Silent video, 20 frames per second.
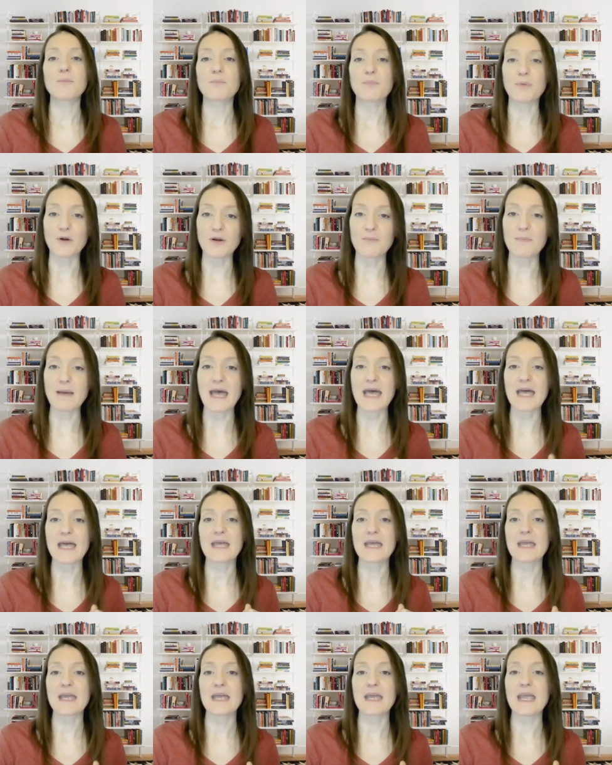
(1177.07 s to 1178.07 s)
bergamot,
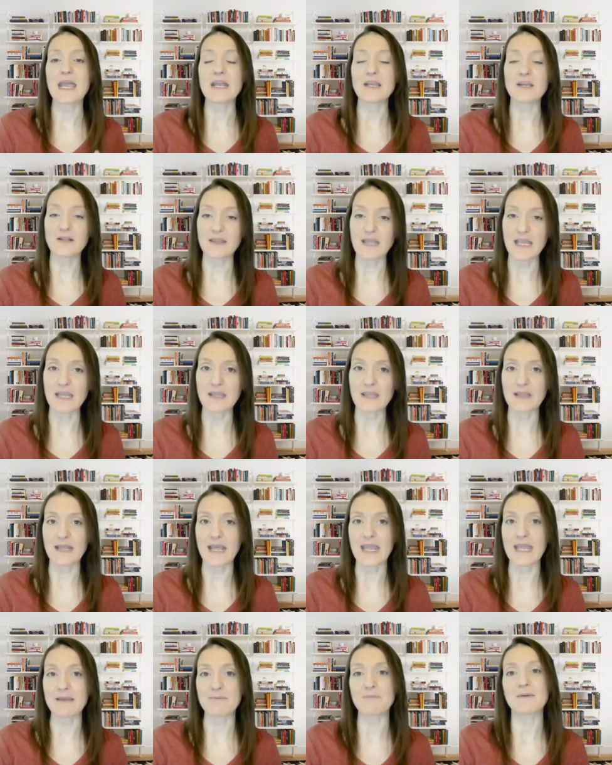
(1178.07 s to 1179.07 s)
and ylang
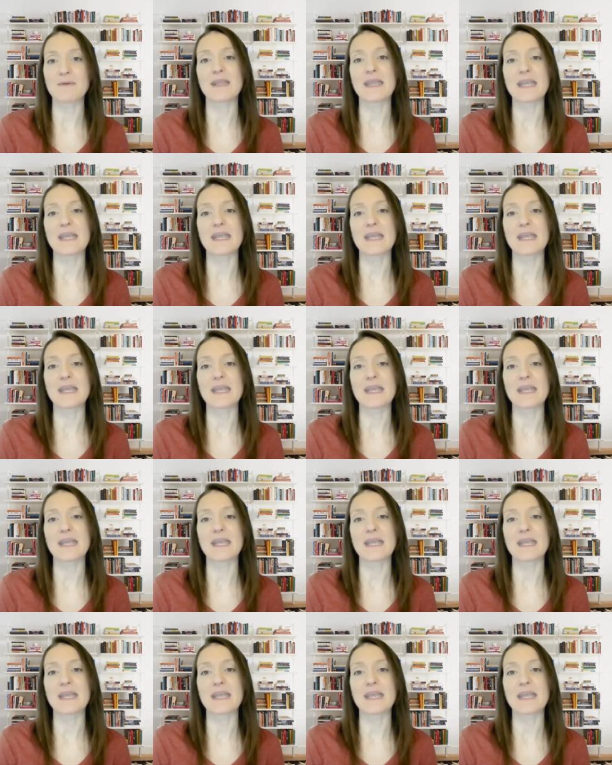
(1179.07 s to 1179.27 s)
ylang